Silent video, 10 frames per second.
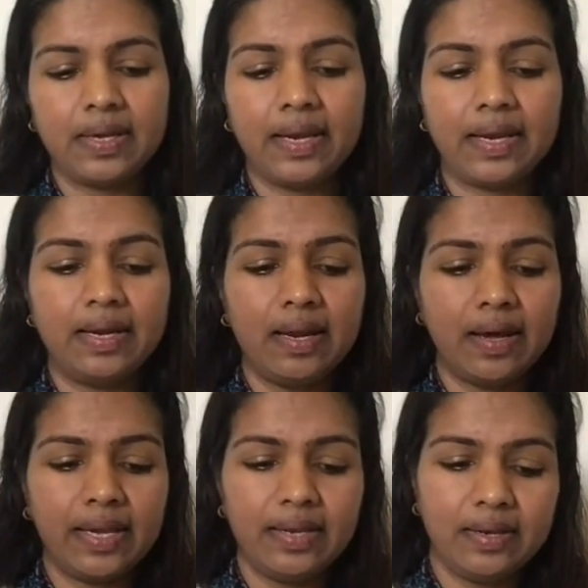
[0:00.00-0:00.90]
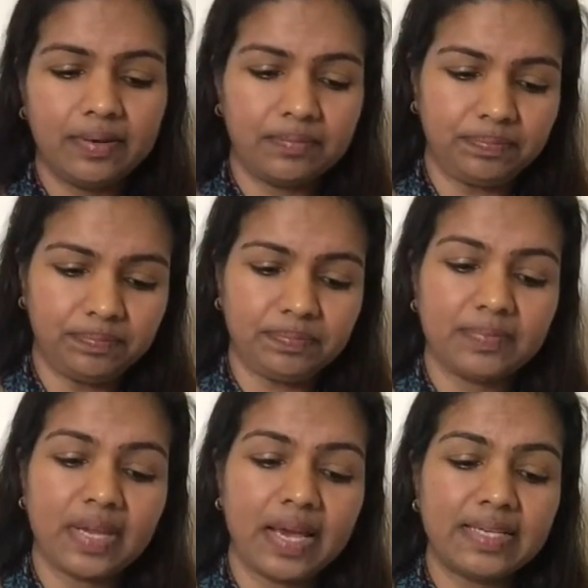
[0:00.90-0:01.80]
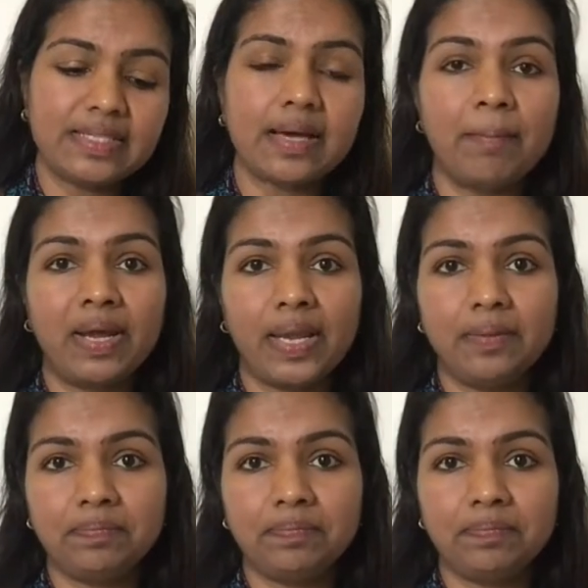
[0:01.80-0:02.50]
headline and summary.